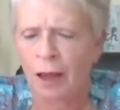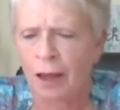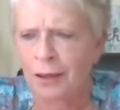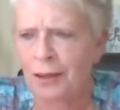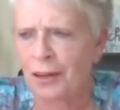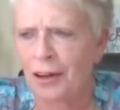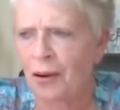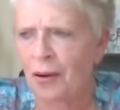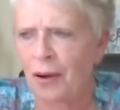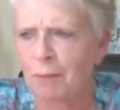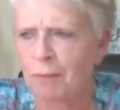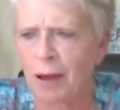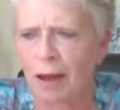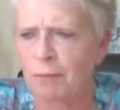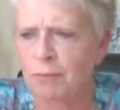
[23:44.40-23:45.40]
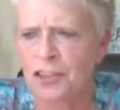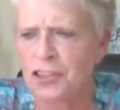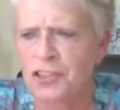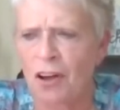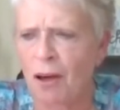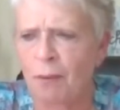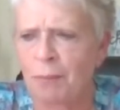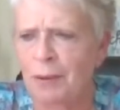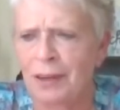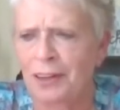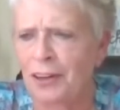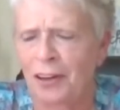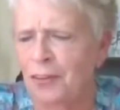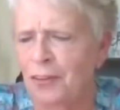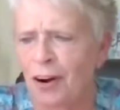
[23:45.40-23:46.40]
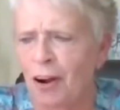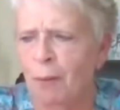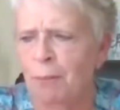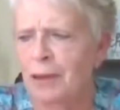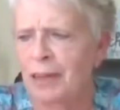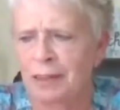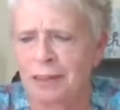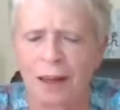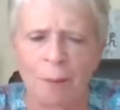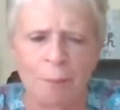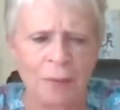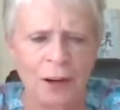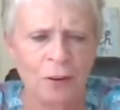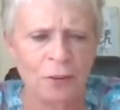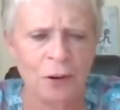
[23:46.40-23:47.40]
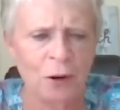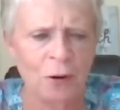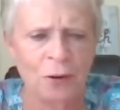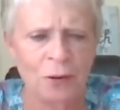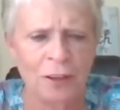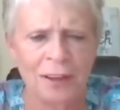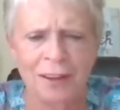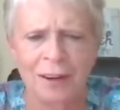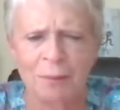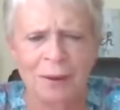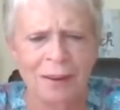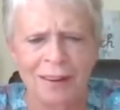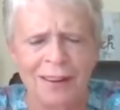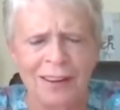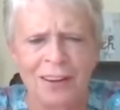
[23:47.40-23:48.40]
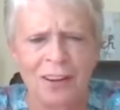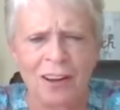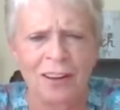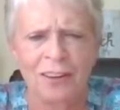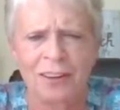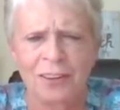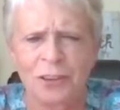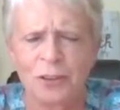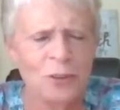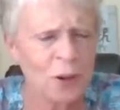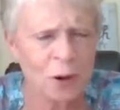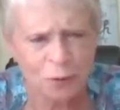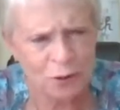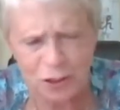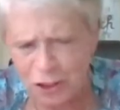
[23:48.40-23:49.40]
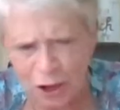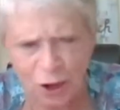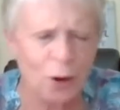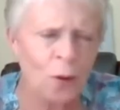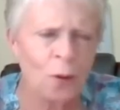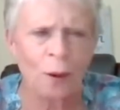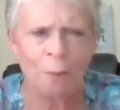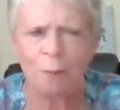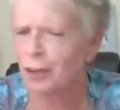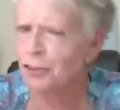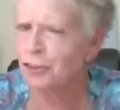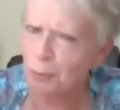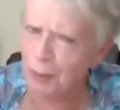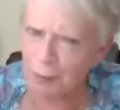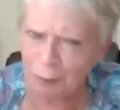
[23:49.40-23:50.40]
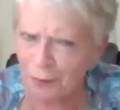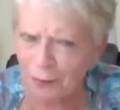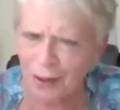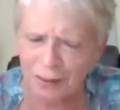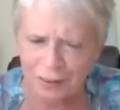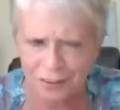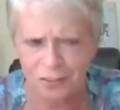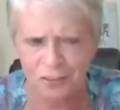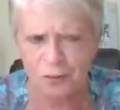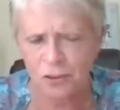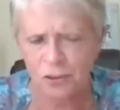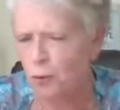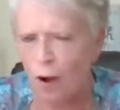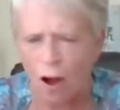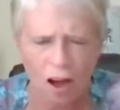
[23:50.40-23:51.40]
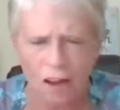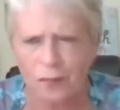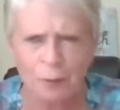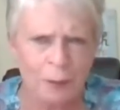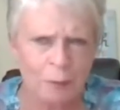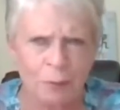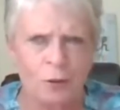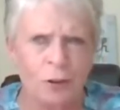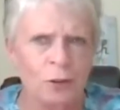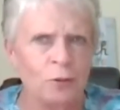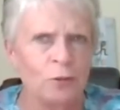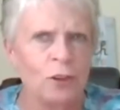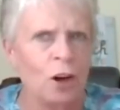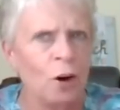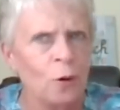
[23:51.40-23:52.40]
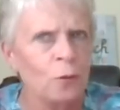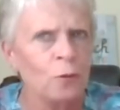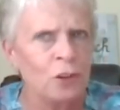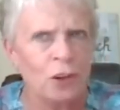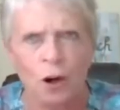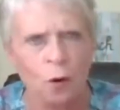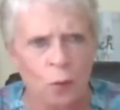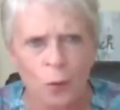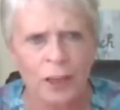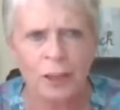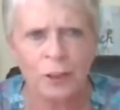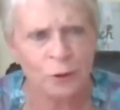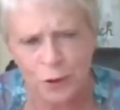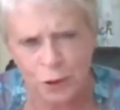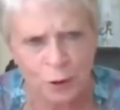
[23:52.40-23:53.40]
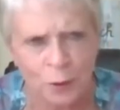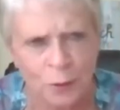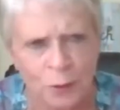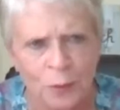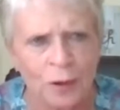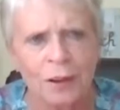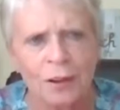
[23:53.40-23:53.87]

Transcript: I'm just all, they're all beaten up. They don't know who to, and I'm like, you don't know a bunch of people that do. All the people know what you do.